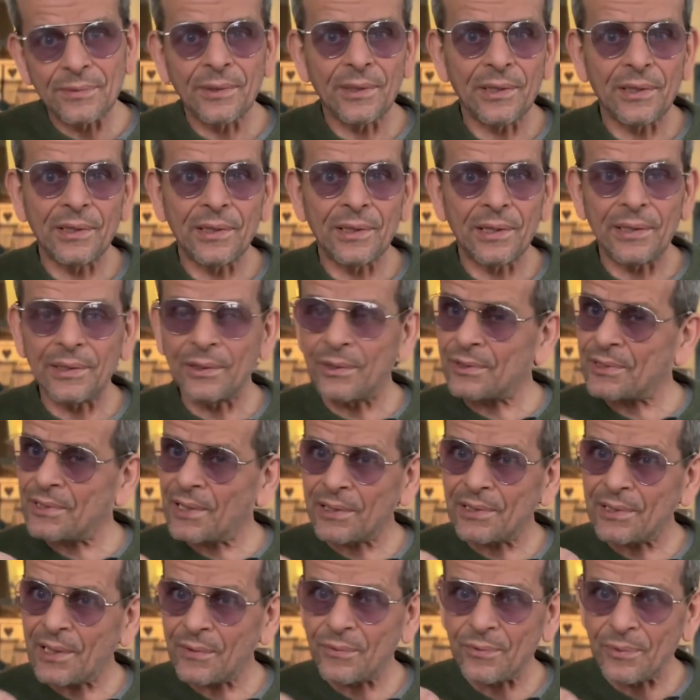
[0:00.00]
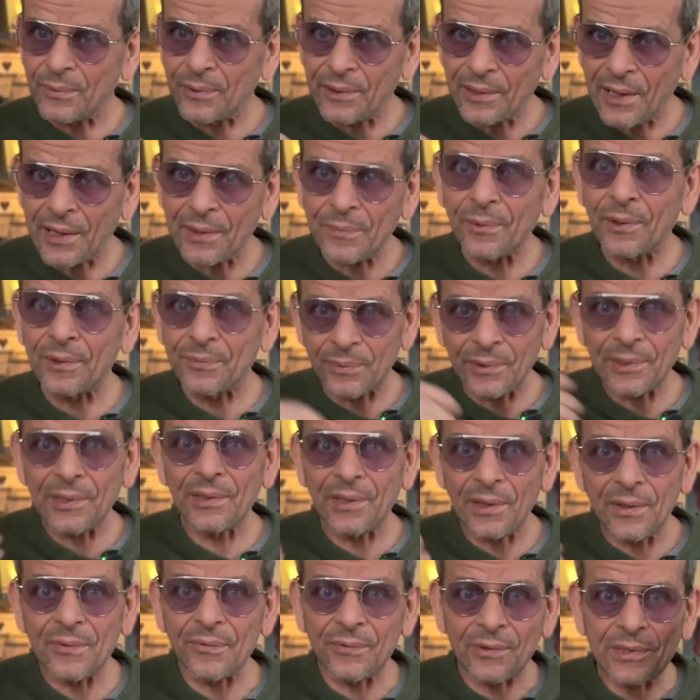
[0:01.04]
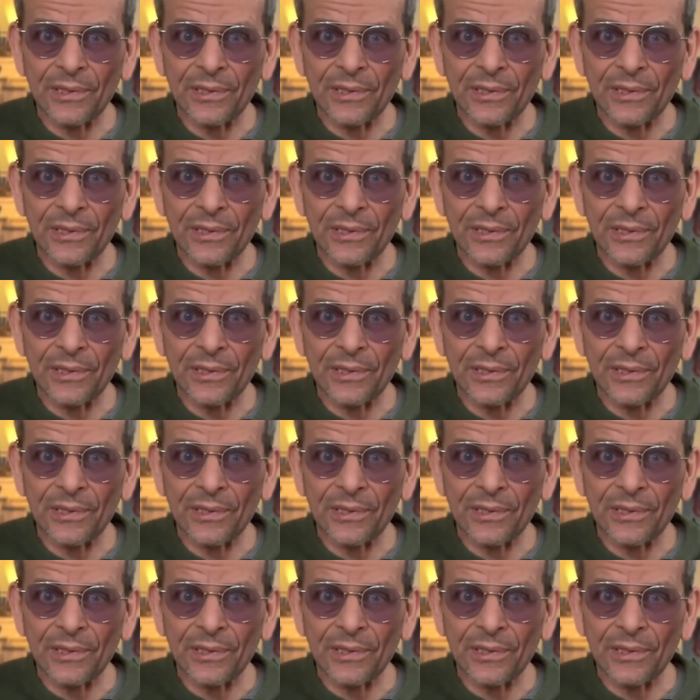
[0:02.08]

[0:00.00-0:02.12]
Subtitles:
It doesn't actually have to be that much, but if